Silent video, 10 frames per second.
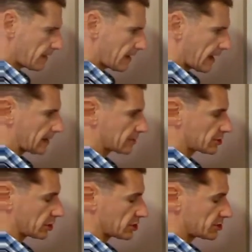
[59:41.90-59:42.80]
and it's
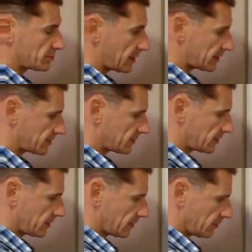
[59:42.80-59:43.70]
going to split
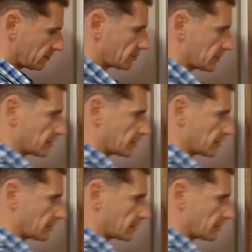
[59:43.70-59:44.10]
between